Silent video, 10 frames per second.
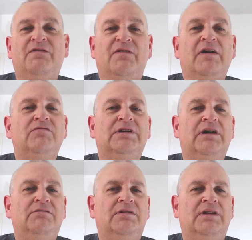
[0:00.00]
found
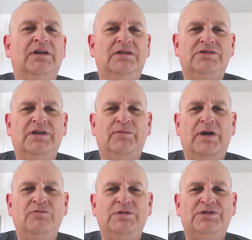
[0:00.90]
out the last time
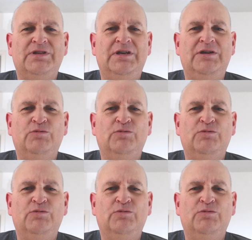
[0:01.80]
I was there